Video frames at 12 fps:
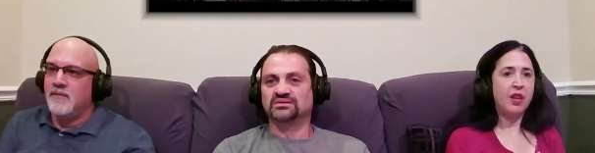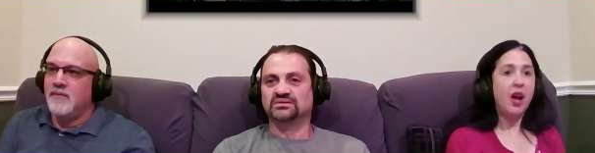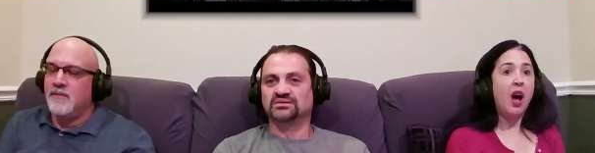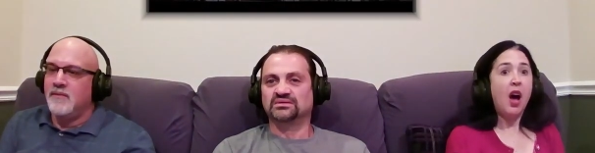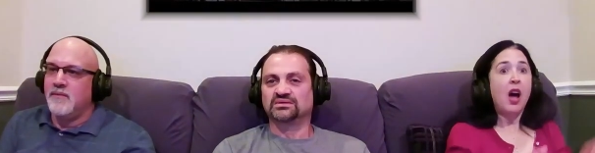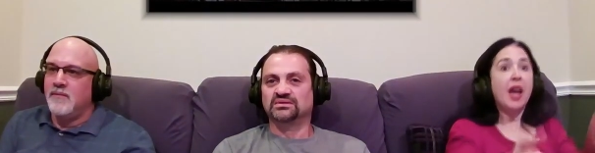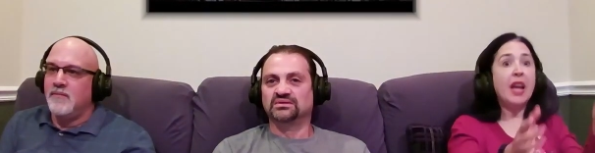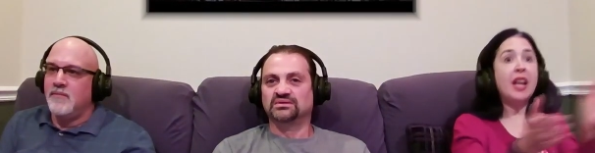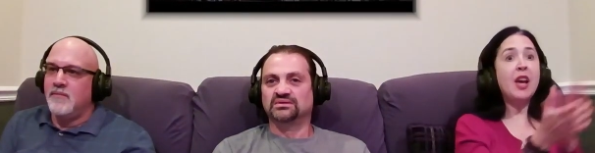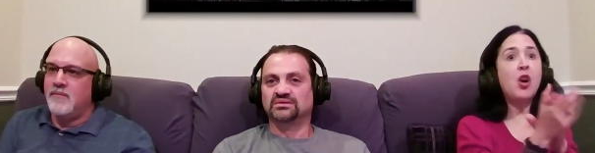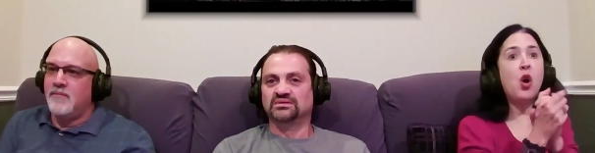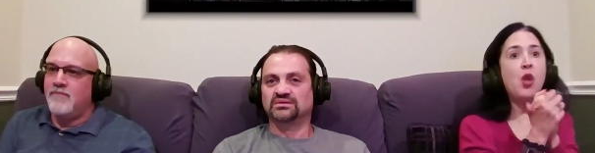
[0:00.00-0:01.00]
Speaker 1: he
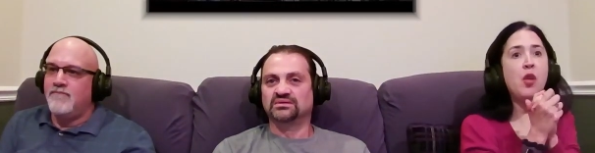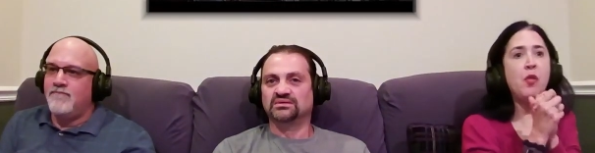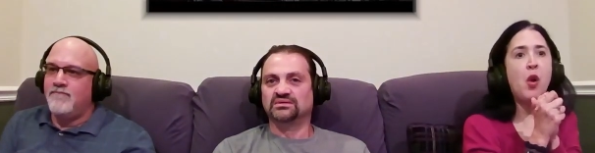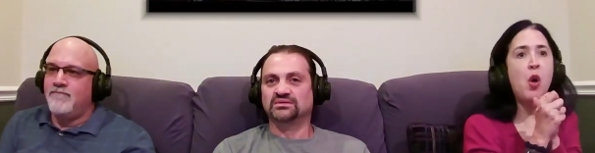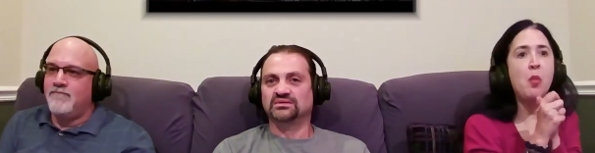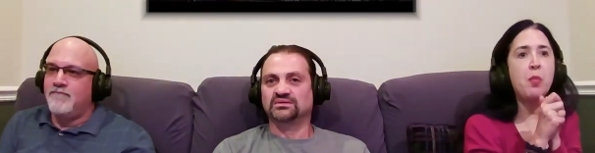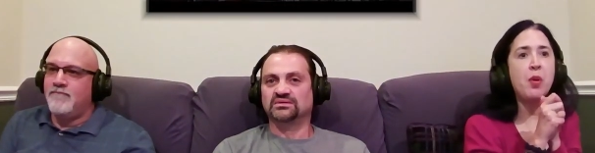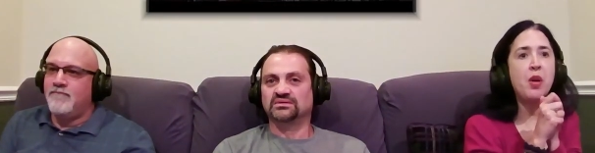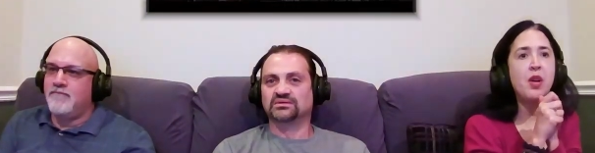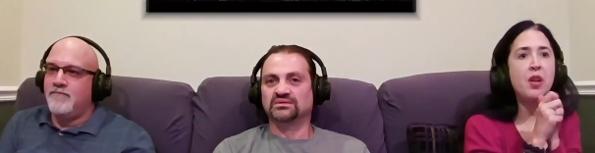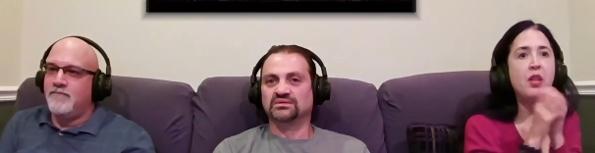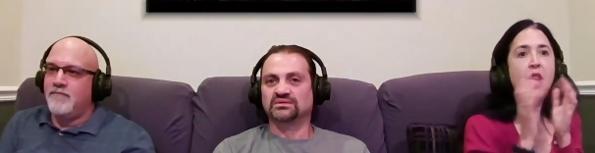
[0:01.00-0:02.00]
let go of the rope.
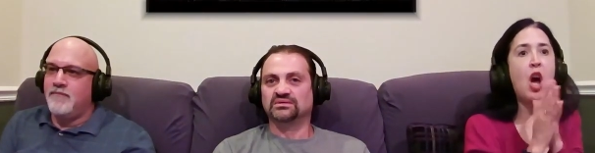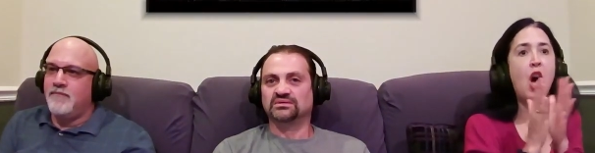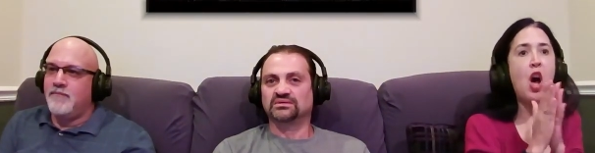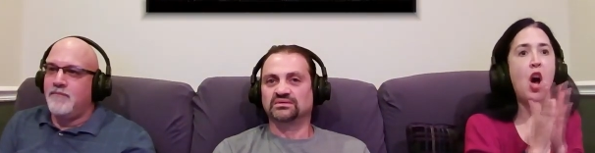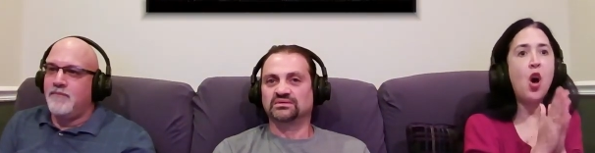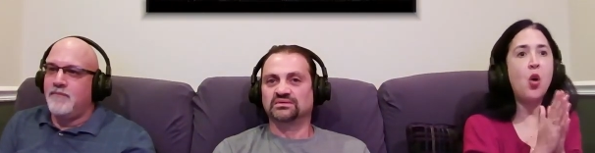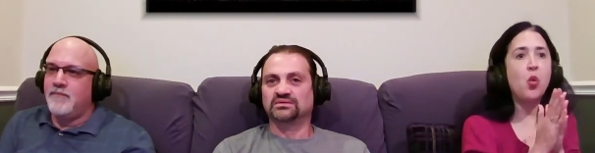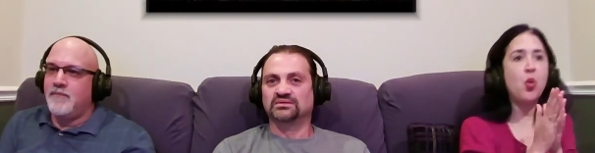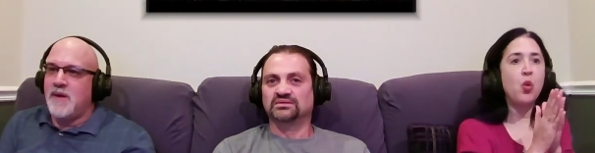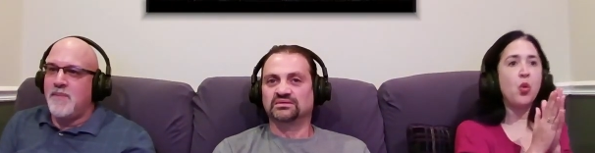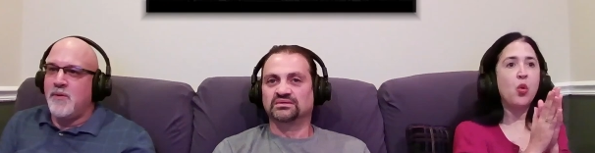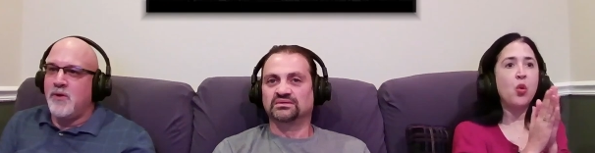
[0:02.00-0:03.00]
No!
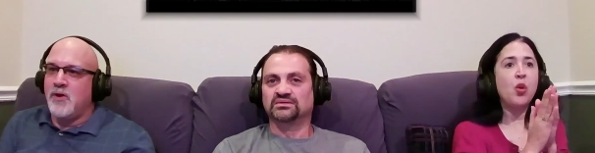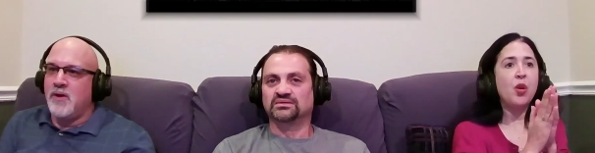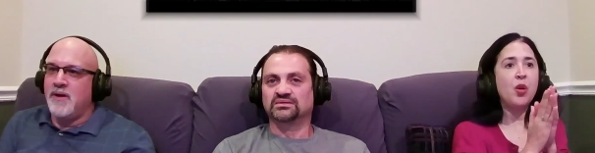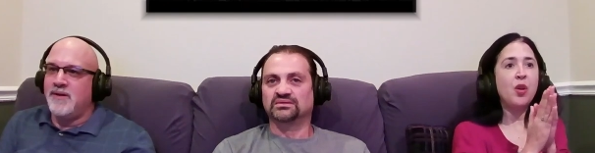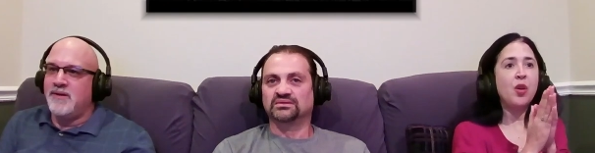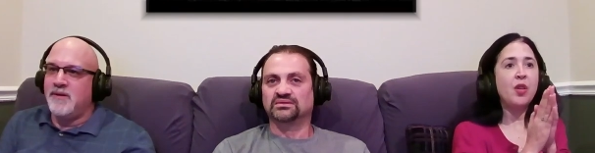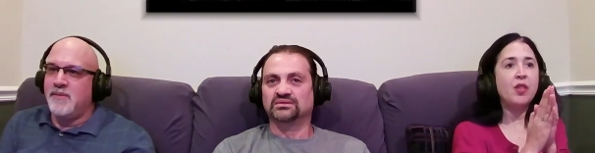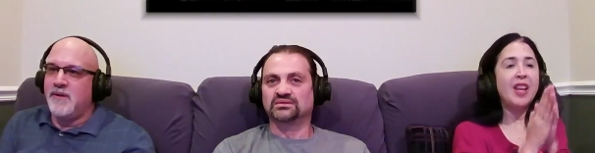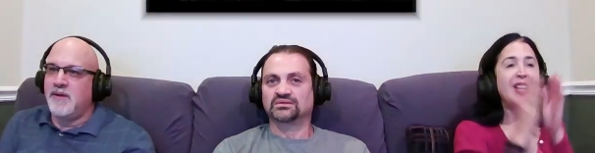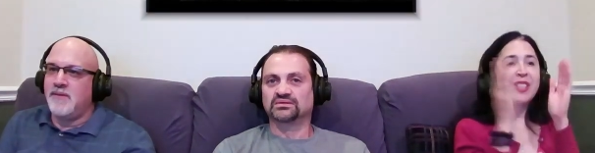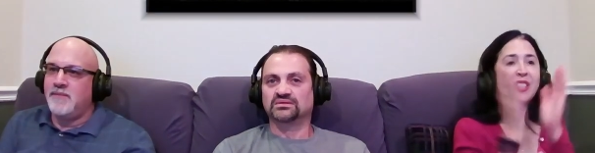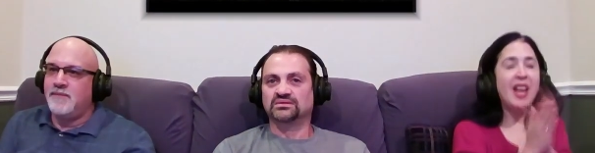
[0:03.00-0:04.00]
Speaker 2: People don't listen,
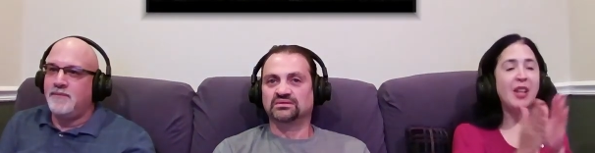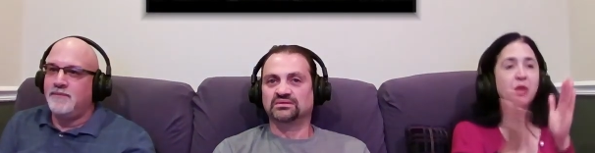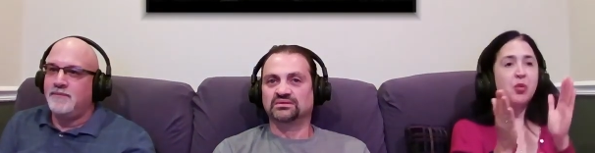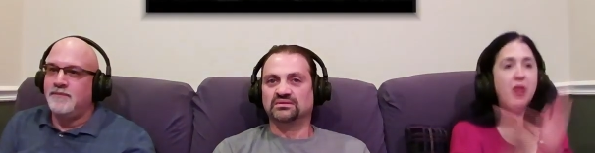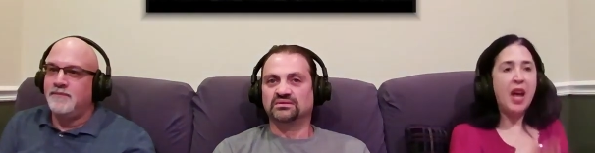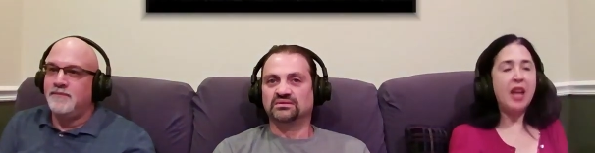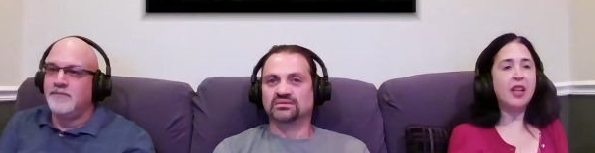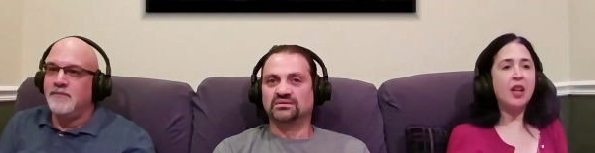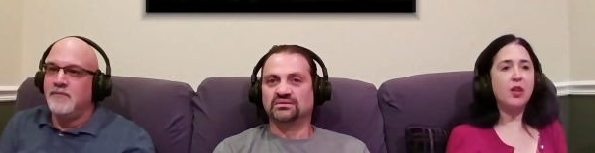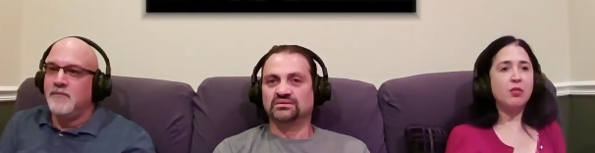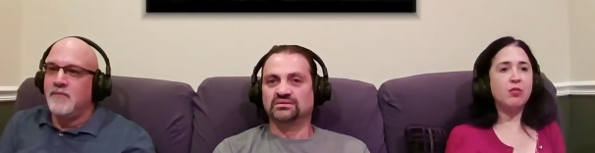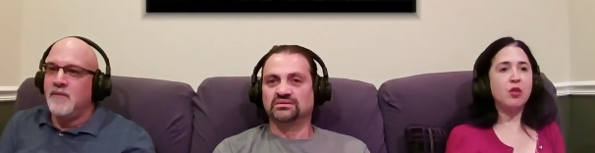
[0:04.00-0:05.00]
man. They
Speaker 1: said to not
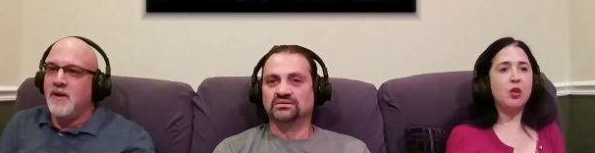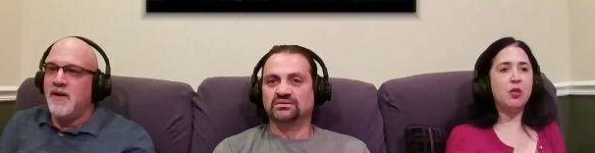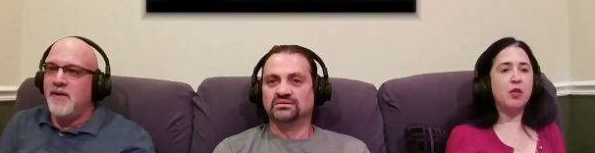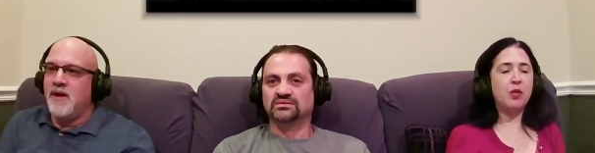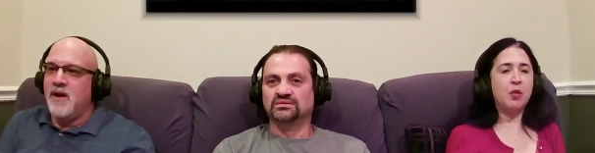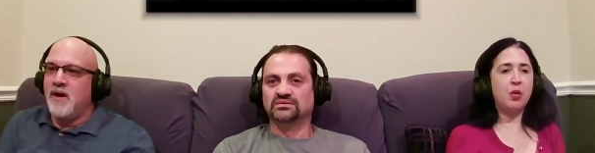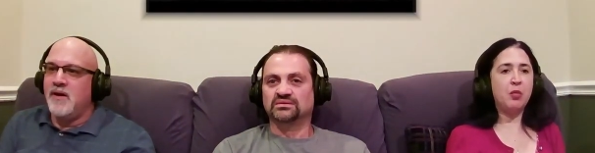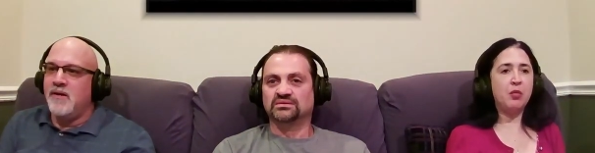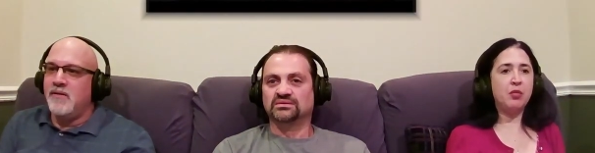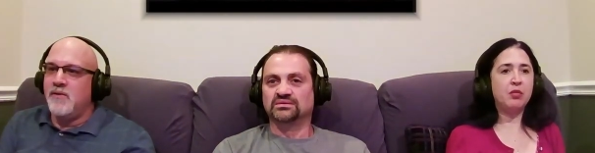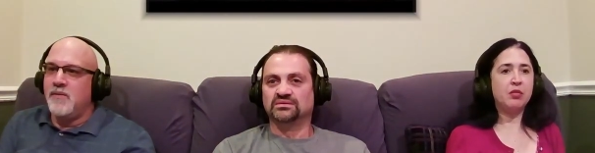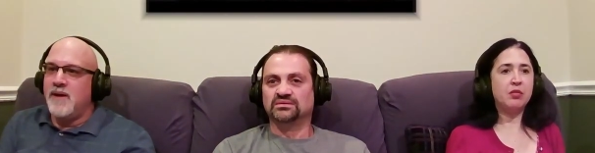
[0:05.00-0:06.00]
let
Speaker 2: there they are.
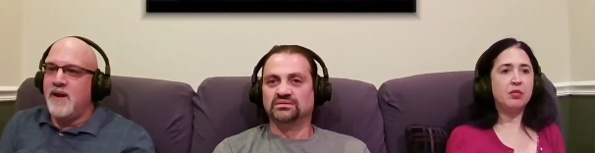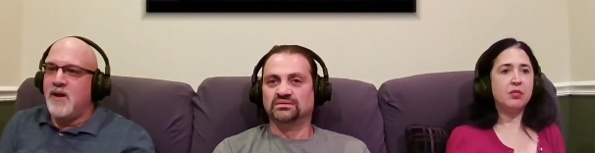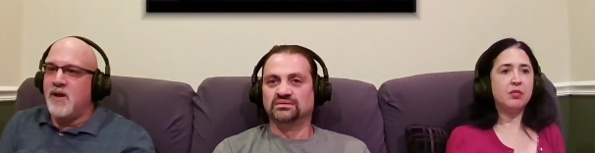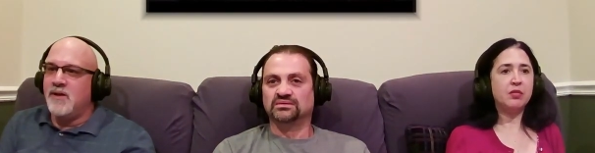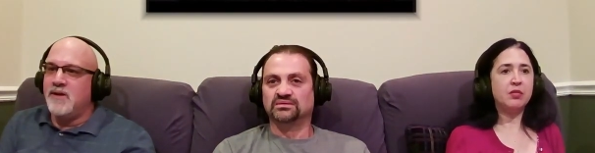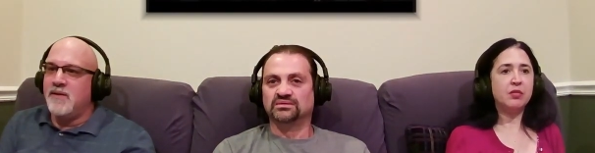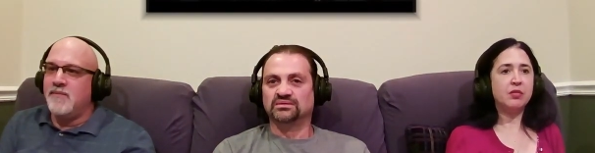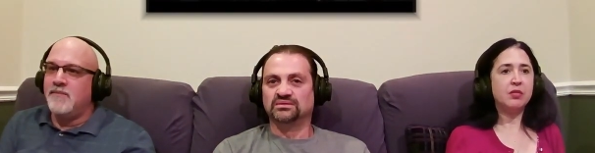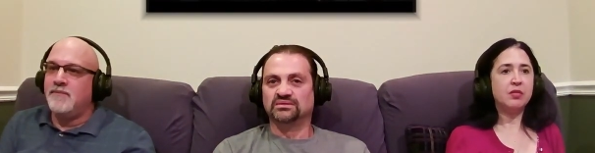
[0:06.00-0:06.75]
Nobody caught them.